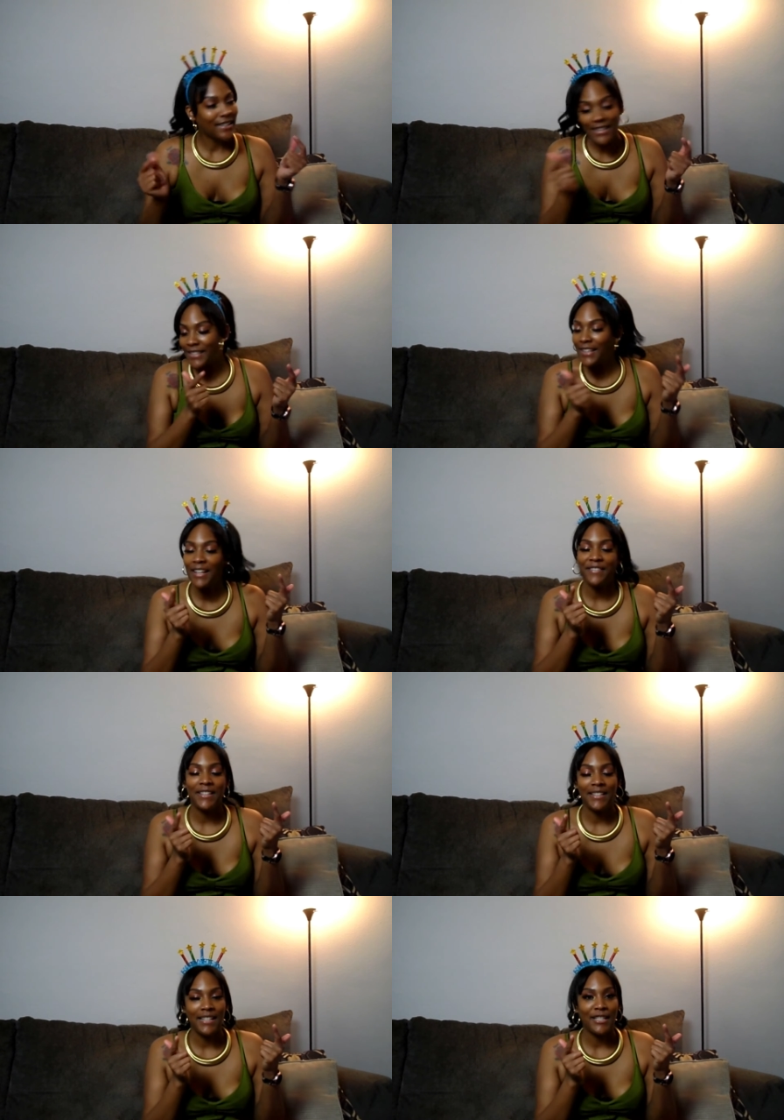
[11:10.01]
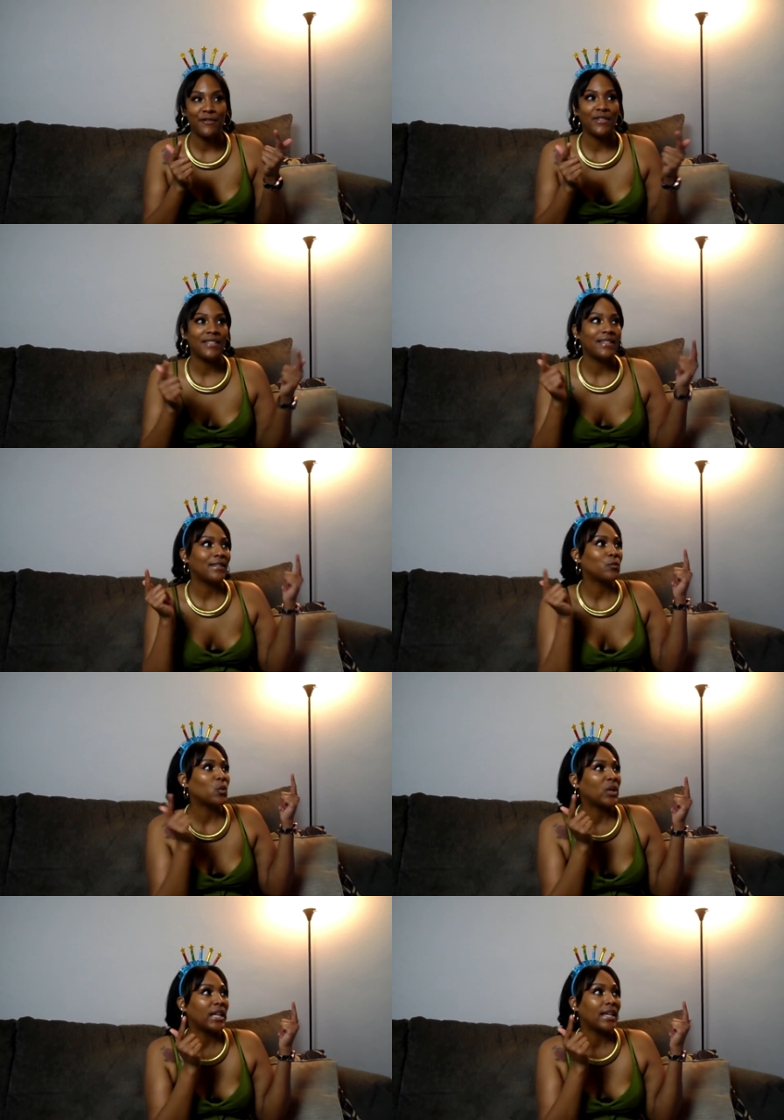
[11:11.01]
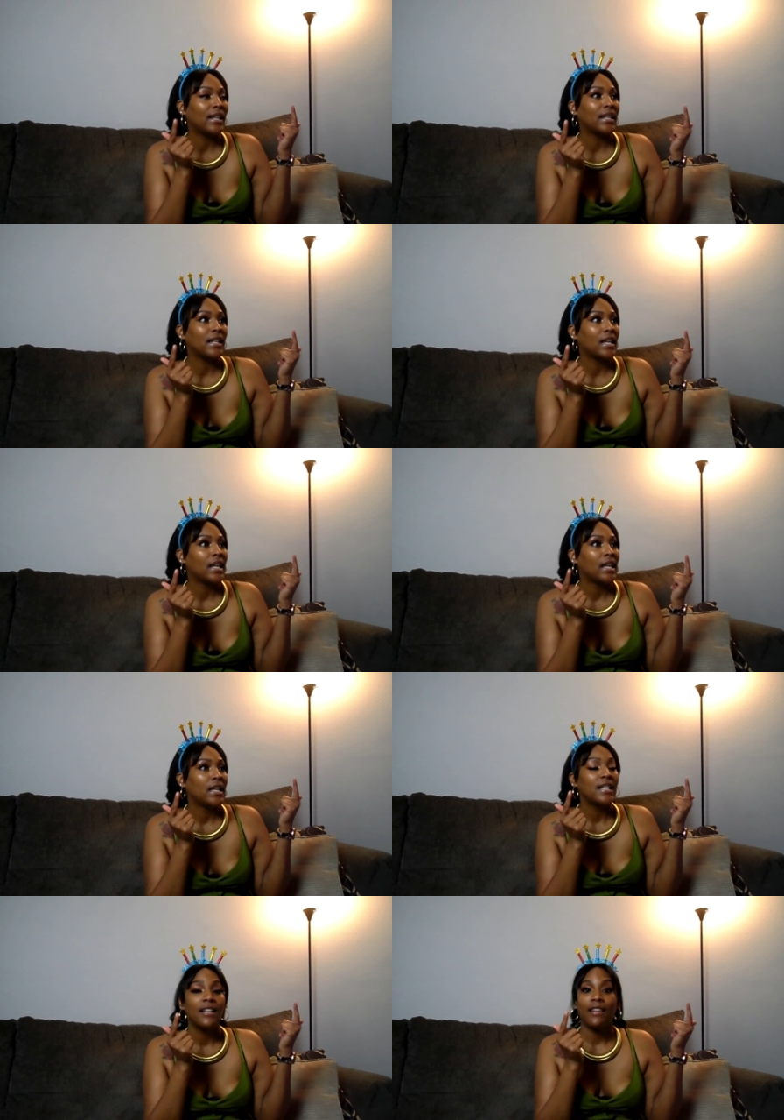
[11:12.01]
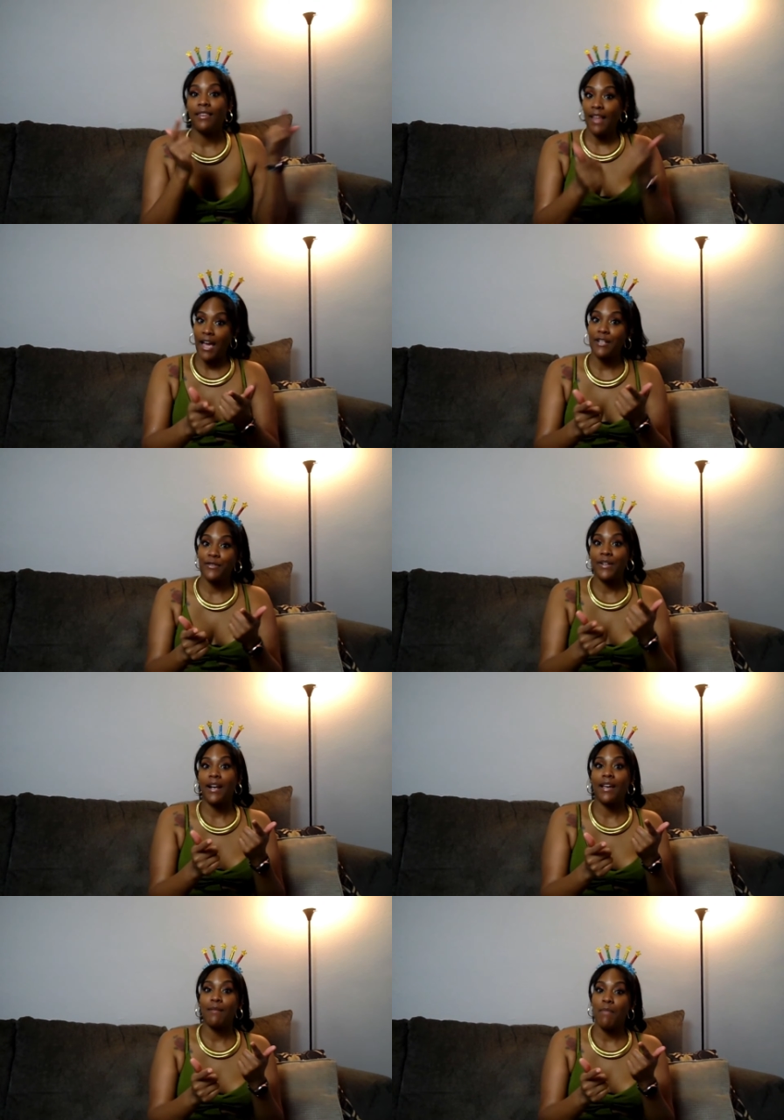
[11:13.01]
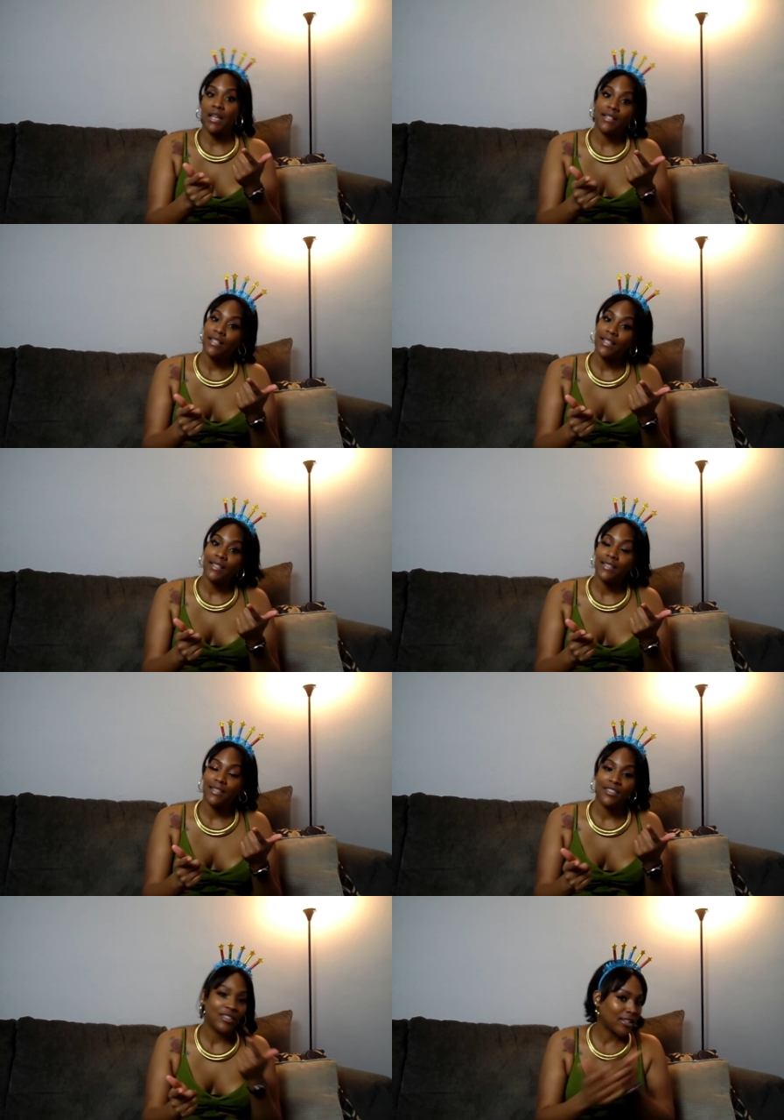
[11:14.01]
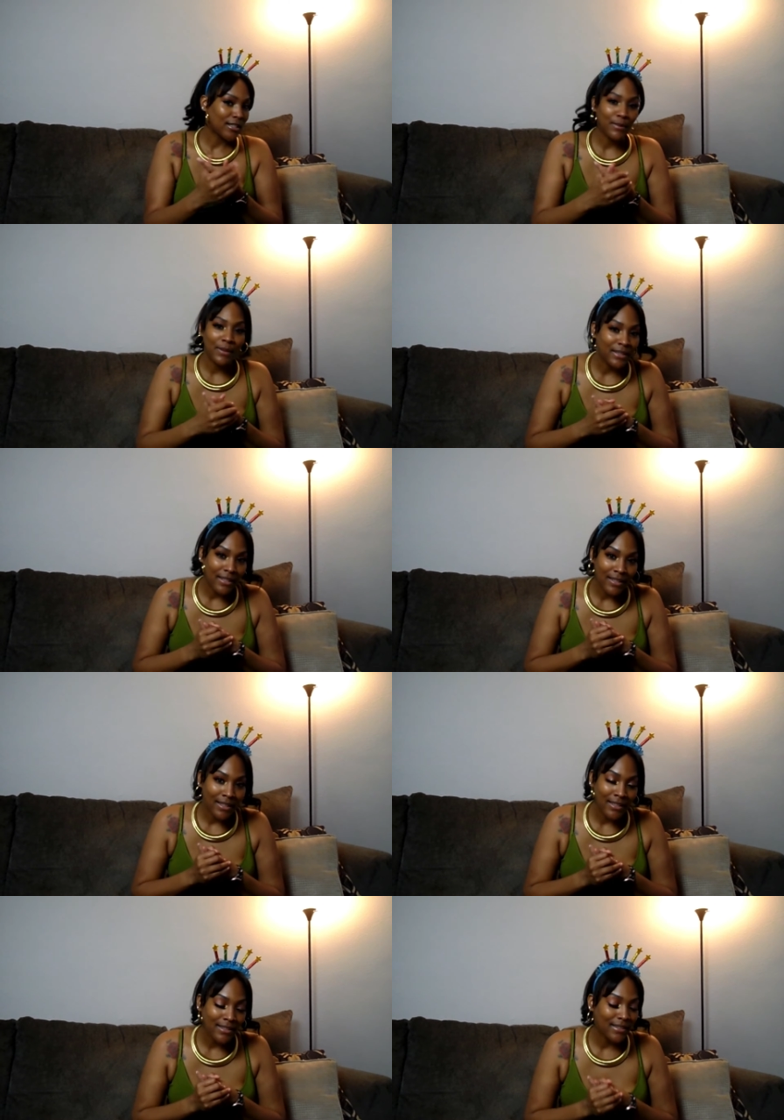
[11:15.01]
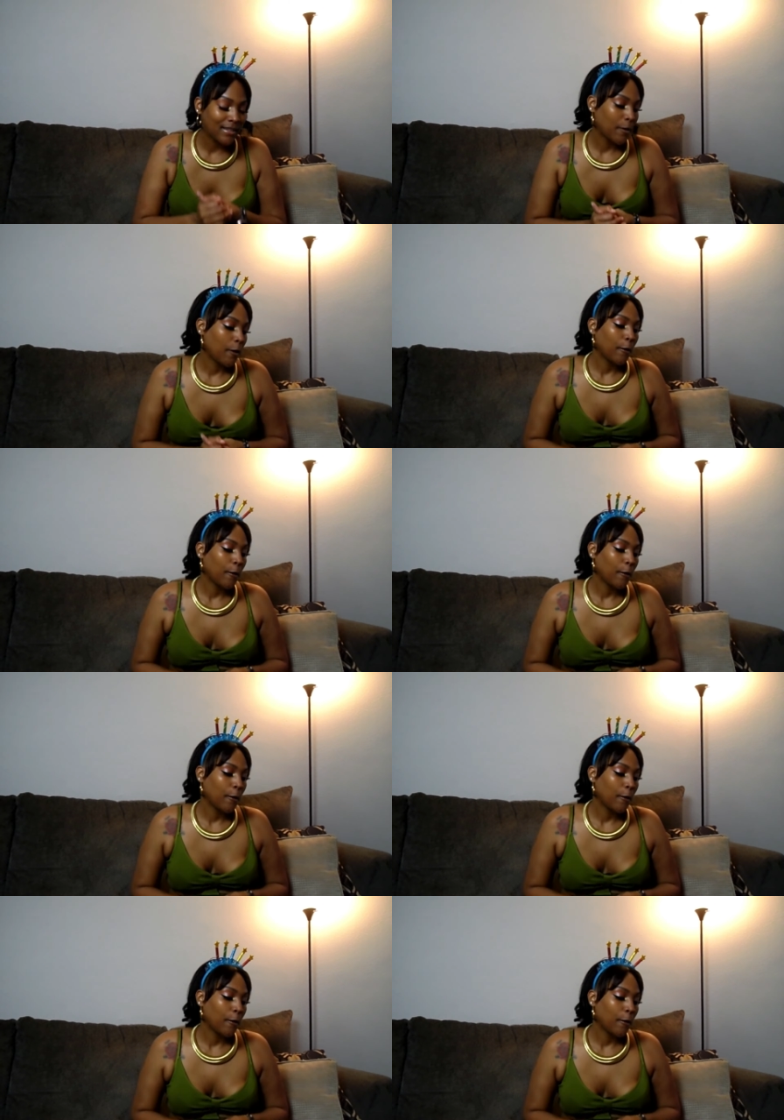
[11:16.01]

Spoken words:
Just left the dentist visit when? Last Friday, May 6th. Just went to the dentist.